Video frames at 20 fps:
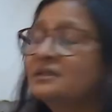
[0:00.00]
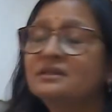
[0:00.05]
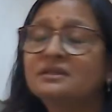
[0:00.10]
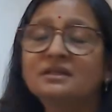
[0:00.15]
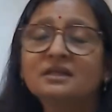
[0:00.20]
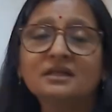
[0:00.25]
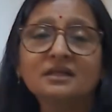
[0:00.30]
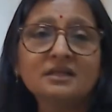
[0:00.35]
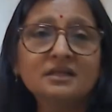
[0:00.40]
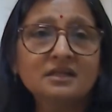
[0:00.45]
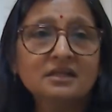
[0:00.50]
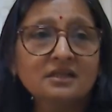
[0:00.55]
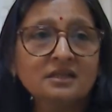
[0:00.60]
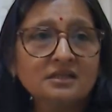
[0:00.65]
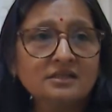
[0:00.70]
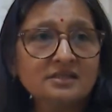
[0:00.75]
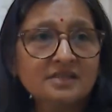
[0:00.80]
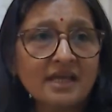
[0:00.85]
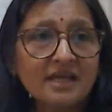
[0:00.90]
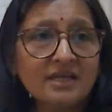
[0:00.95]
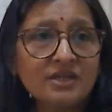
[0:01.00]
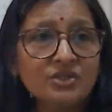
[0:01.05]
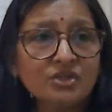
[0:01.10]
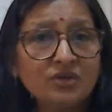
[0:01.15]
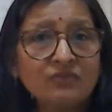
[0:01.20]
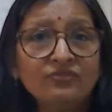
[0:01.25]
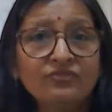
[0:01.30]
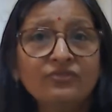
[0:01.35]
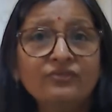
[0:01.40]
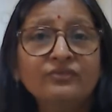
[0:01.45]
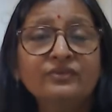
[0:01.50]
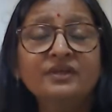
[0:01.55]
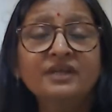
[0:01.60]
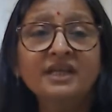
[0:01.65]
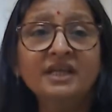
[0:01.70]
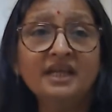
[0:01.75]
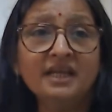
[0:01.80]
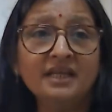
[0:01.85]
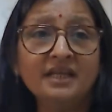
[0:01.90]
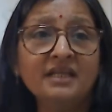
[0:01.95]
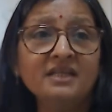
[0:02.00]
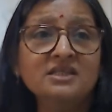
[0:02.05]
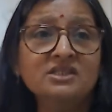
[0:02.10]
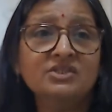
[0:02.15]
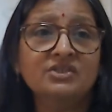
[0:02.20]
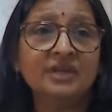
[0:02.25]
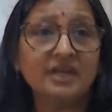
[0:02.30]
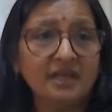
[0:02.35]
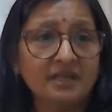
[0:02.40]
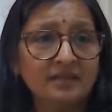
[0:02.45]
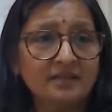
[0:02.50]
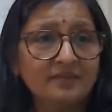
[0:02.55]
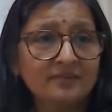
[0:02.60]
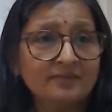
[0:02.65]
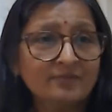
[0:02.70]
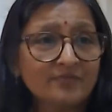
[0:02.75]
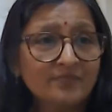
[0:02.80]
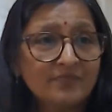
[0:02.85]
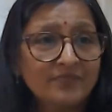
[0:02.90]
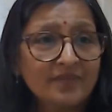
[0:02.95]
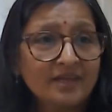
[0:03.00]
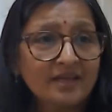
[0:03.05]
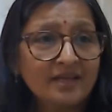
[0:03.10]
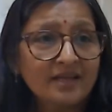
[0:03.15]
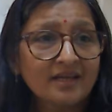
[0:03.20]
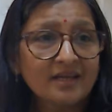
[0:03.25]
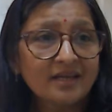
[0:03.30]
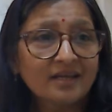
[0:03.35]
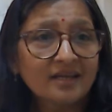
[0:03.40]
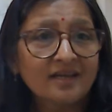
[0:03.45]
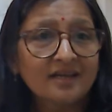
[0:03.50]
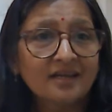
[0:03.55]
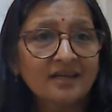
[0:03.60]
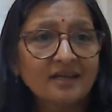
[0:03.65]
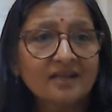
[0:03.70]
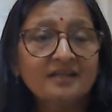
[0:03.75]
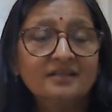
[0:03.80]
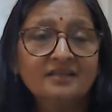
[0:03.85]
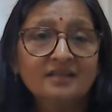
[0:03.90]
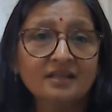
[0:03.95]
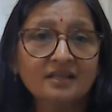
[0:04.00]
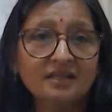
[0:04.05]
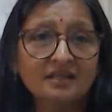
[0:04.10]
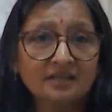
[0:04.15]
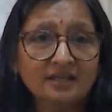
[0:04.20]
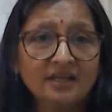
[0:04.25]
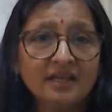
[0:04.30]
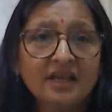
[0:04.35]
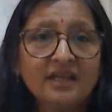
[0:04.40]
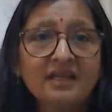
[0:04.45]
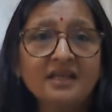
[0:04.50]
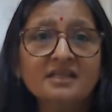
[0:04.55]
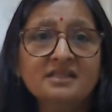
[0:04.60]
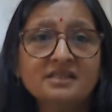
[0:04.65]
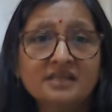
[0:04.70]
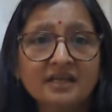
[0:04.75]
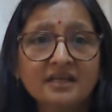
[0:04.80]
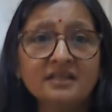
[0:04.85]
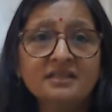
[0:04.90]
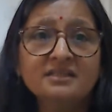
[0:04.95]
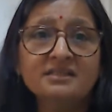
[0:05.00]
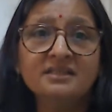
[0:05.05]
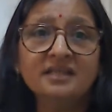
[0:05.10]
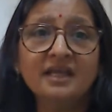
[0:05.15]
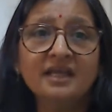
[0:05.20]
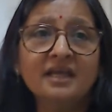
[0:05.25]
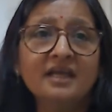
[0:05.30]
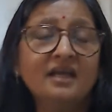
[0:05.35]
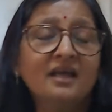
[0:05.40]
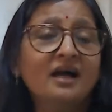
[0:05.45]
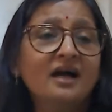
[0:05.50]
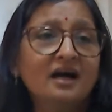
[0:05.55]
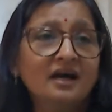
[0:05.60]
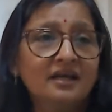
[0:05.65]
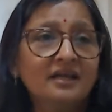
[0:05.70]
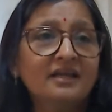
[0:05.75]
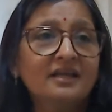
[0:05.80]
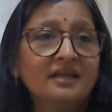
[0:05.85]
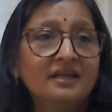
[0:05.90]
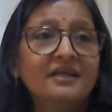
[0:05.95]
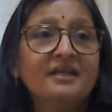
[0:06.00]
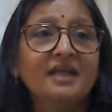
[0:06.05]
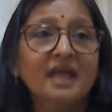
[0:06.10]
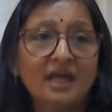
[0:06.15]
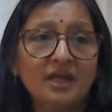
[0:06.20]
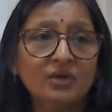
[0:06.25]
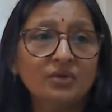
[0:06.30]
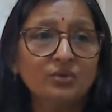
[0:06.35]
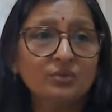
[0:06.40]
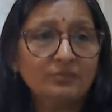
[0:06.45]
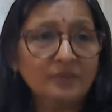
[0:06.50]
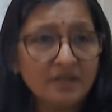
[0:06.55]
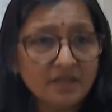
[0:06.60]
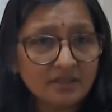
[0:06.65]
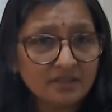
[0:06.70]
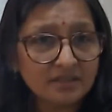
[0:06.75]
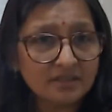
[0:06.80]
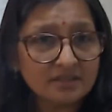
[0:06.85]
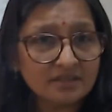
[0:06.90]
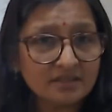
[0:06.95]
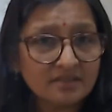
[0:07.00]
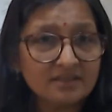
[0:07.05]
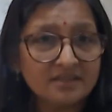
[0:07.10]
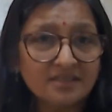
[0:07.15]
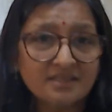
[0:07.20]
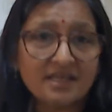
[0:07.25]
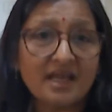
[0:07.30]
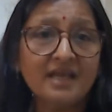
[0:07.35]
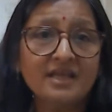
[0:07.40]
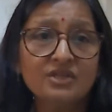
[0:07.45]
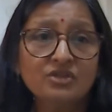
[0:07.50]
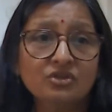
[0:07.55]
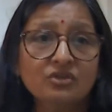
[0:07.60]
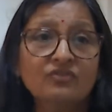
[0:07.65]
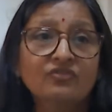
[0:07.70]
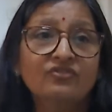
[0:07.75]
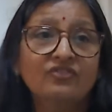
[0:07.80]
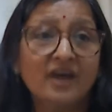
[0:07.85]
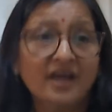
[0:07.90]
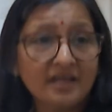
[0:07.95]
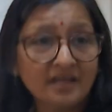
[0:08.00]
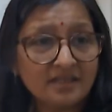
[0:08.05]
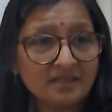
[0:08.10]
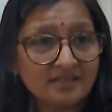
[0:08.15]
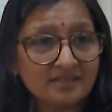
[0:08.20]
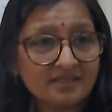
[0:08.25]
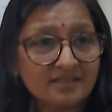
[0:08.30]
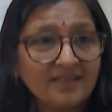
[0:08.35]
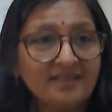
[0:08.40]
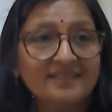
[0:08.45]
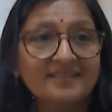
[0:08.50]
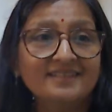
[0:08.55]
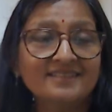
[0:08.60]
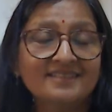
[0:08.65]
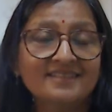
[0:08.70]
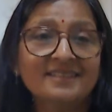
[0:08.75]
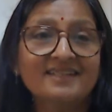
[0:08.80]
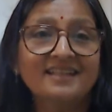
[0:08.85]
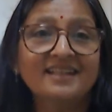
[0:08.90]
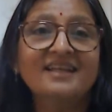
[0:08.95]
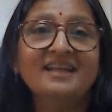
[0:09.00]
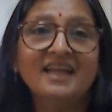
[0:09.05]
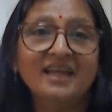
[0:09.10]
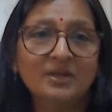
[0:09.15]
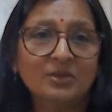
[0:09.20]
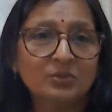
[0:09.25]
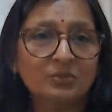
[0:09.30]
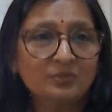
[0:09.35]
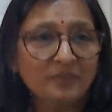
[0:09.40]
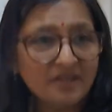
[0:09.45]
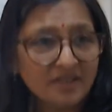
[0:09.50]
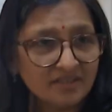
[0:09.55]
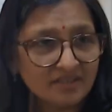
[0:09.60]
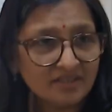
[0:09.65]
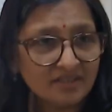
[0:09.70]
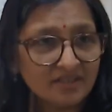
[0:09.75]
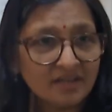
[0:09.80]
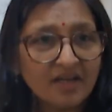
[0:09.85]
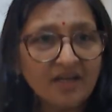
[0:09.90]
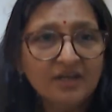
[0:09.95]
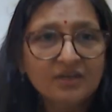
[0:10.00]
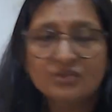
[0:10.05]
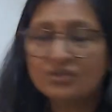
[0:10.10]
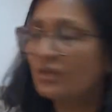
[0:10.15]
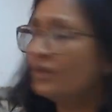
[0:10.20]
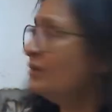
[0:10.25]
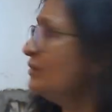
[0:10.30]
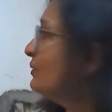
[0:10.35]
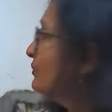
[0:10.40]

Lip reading: the size of DNA strain, the DNA strands, they are in nanometers. The size of virus, it is in the nanometer. So